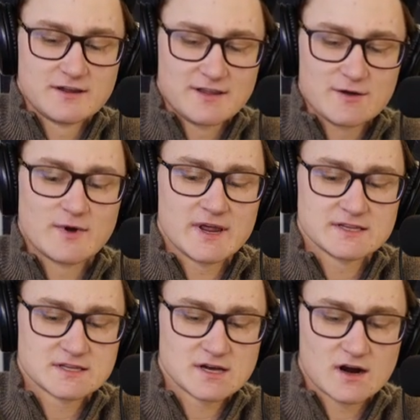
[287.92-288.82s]
They went
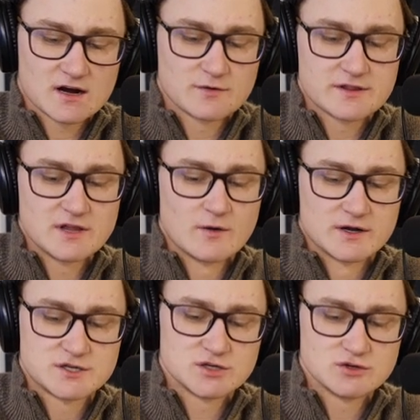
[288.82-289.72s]
into the ark with
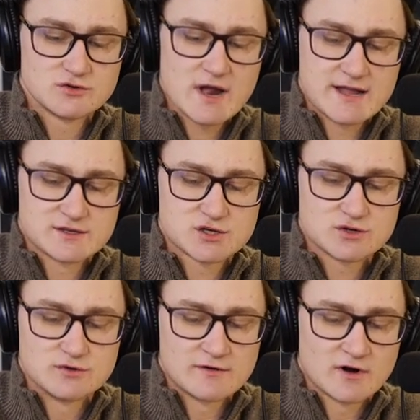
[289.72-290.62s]
Noah, two and
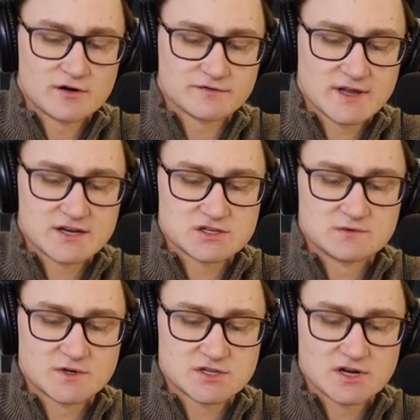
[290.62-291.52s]
two of all flesh,
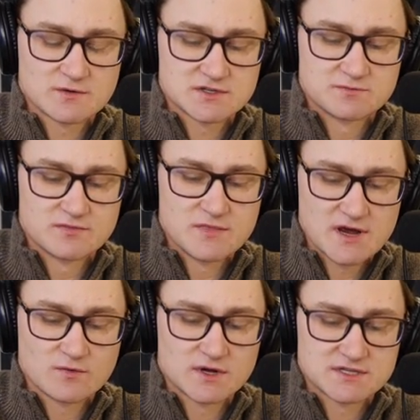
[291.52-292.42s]
in which there was
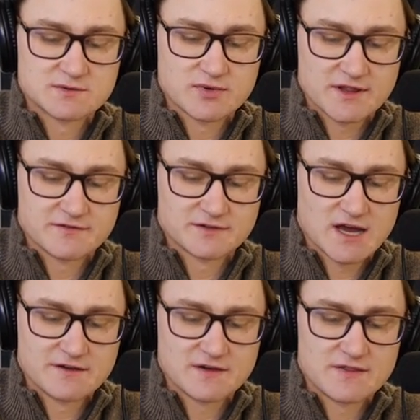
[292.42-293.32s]
there was the breath of
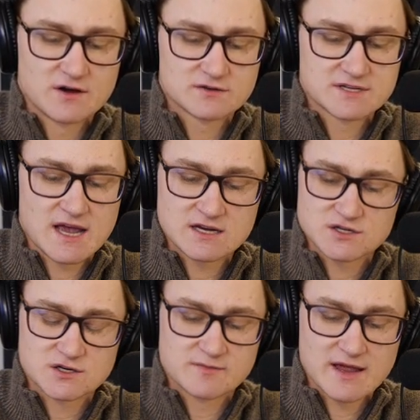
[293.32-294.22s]
life. And those that
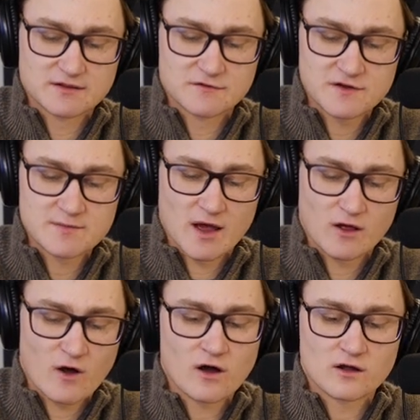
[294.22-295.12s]
entered, male and
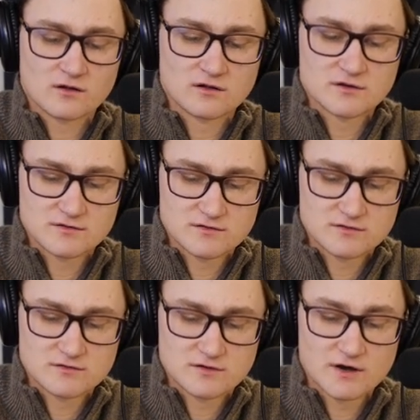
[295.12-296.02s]
female, all
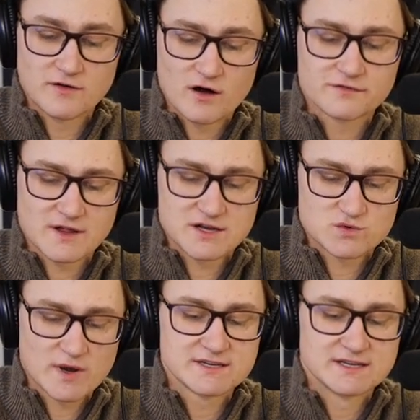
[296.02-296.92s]
of all
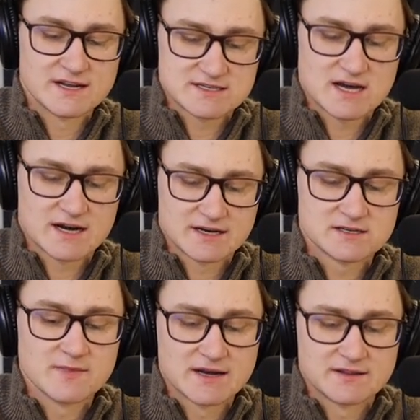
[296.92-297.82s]
flesh, went in as God had
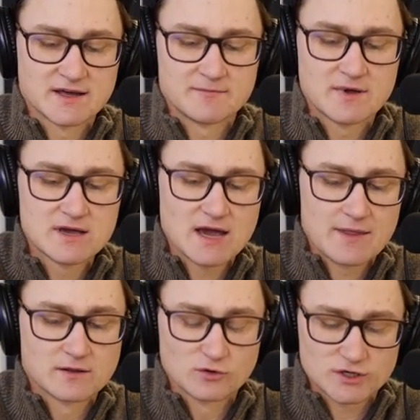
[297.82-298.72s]
commanded them,
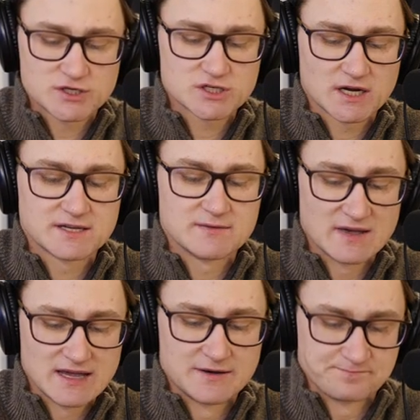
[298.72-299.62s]
and the Lord shut
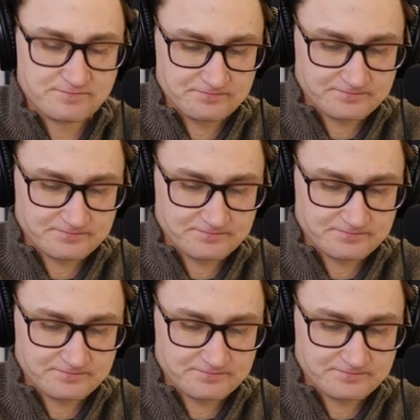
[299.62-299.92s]
him in.